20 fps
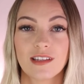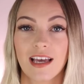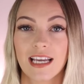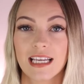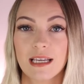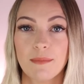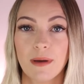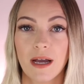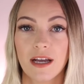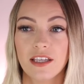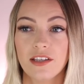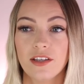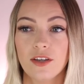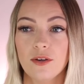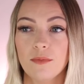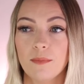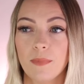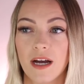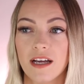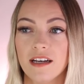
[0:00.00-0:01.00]
like about
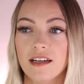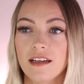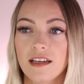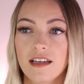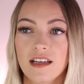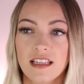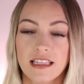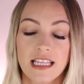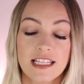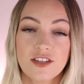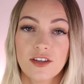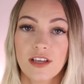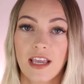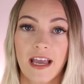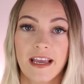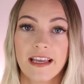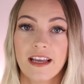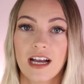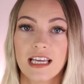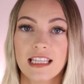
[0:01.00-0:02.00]
you, but that's okay.